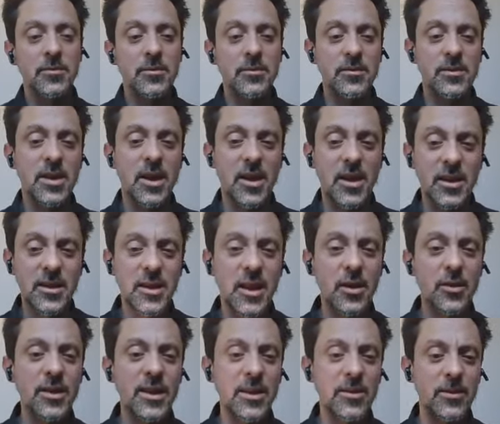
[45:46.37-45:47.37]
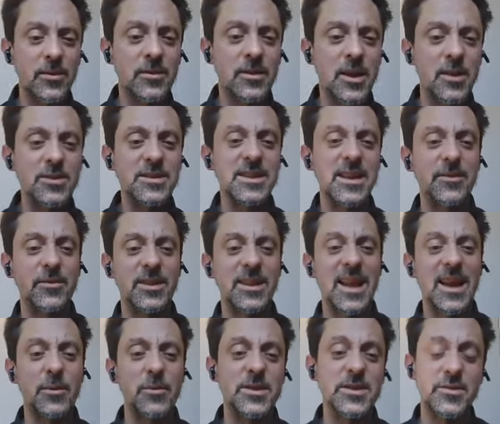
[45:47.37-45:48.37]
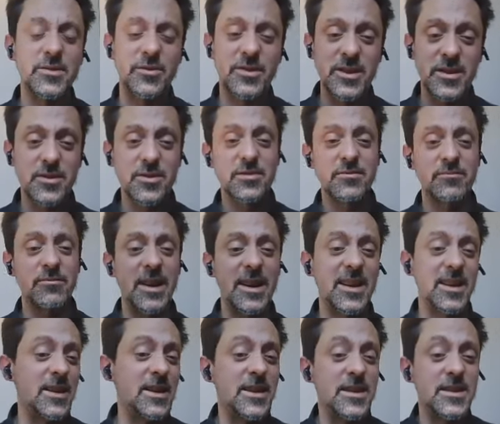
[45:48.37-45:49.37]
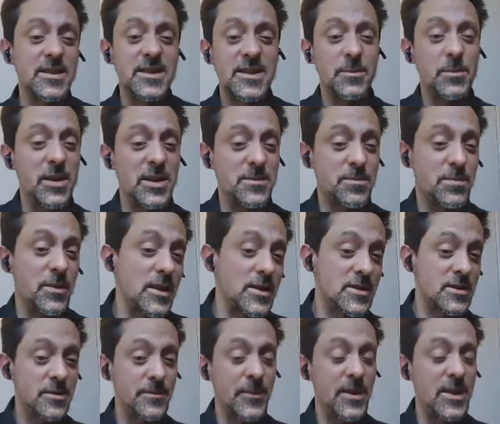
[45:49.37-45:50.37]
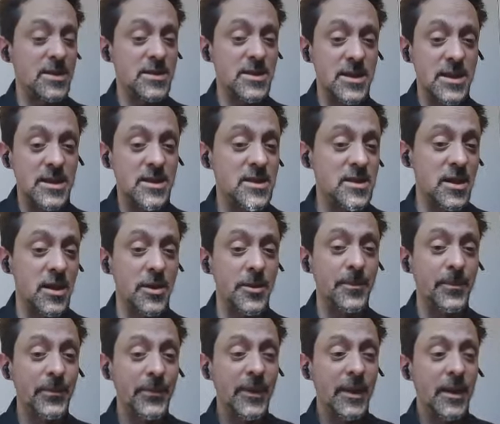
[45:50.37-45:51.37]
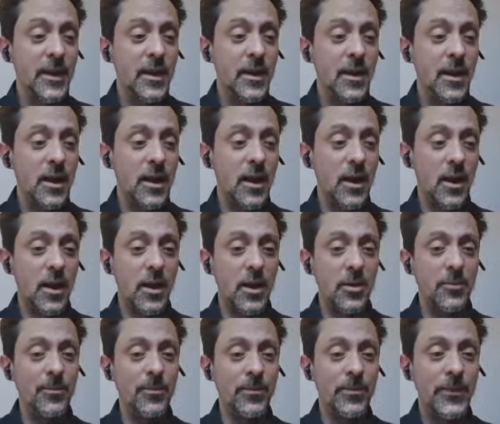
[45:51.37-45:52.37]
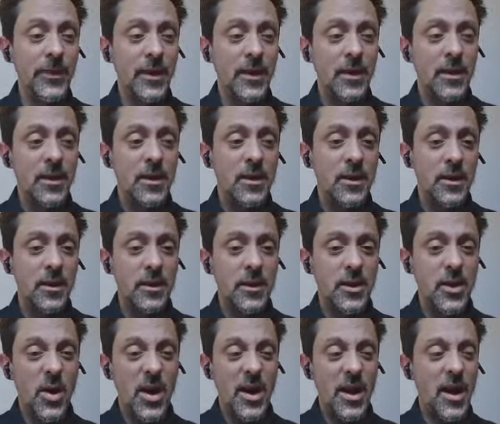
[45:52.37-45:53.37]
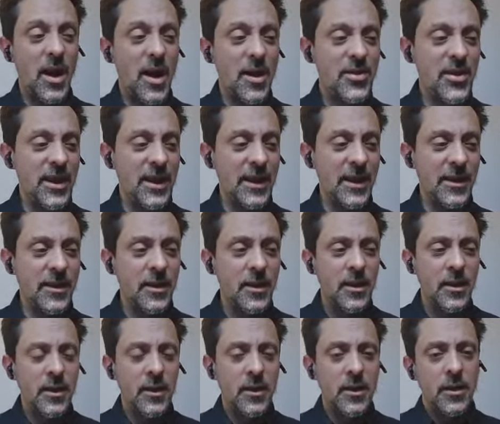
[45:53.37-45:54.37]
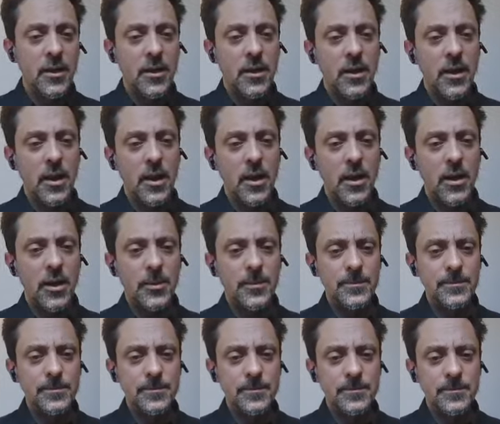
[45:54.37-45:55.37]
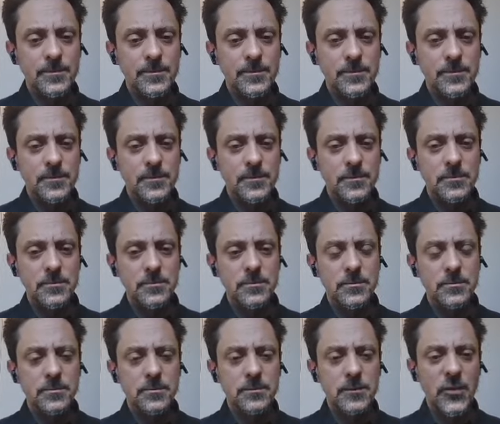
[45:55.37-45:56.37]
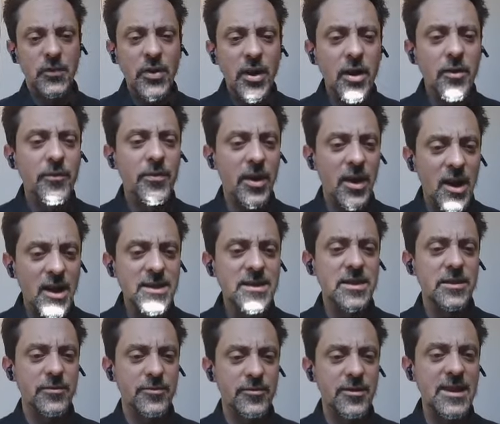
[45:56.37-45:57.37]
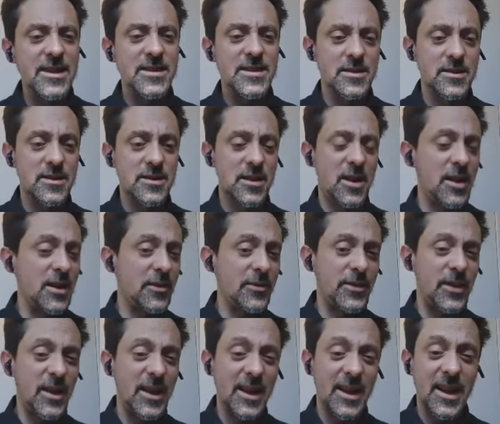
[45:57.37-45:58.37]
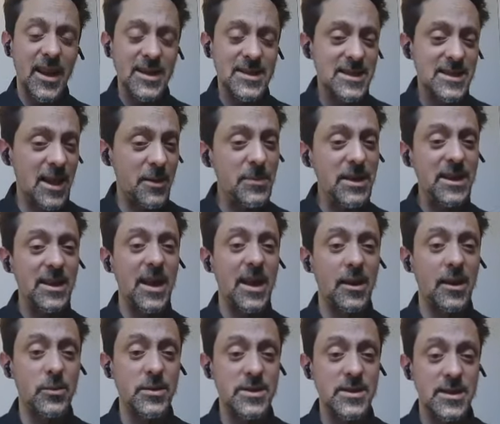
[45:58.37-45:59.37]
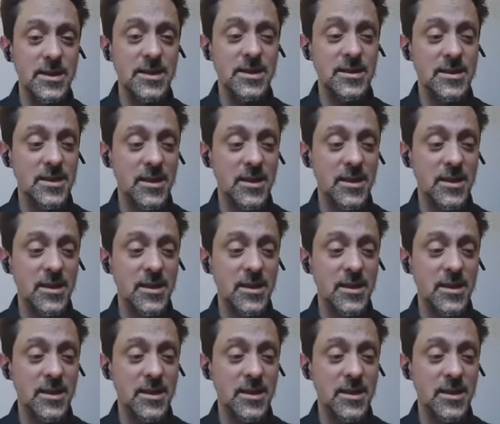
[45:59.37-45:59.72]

the lowest level language you'll use regularly is C++ and C. So, I think for a variety of reasons, kind of like assembly languages